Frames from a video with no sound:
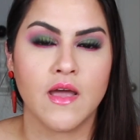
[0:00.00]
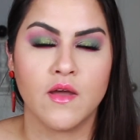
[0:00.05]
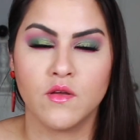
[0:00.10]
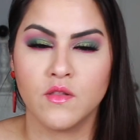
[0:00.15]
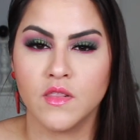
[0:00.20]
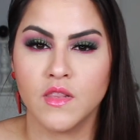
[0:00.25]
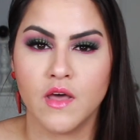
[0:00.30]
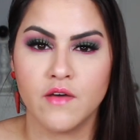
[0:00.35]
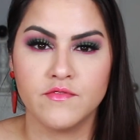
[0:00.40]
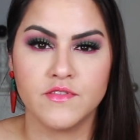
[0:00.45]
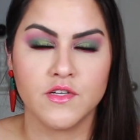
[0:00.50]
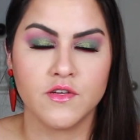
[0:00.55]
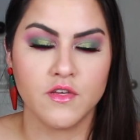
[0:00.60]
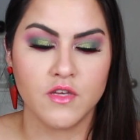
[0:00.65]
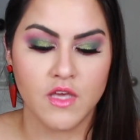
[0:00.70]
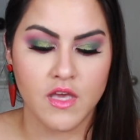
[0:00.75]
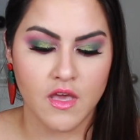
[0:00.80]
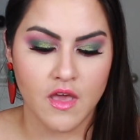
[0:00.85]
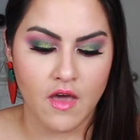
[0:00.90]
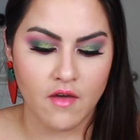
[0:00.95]
I would love
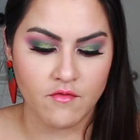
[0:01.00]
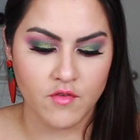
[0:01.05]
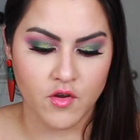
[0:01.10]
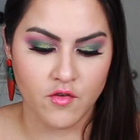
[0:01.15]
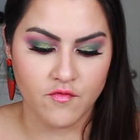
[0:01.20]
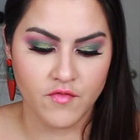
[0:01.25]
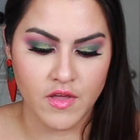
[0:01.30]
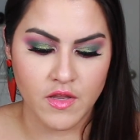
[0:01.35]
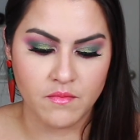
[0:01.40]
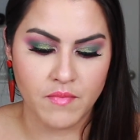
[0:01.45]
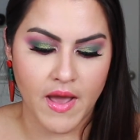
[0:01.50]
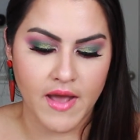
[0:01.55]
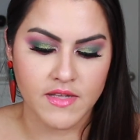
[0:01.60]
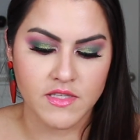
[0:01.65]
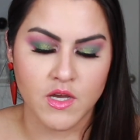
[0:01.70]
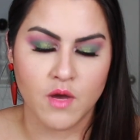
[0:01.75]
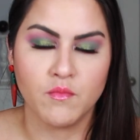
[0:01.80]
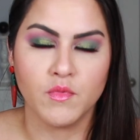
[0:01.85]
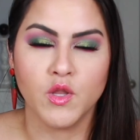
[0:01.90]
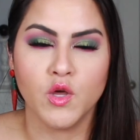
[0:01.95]
to have your
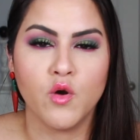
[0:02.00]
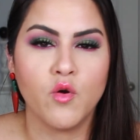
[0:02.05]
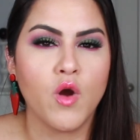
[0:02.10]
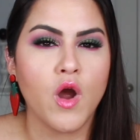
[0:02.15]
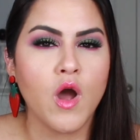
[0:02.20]
feedback down below.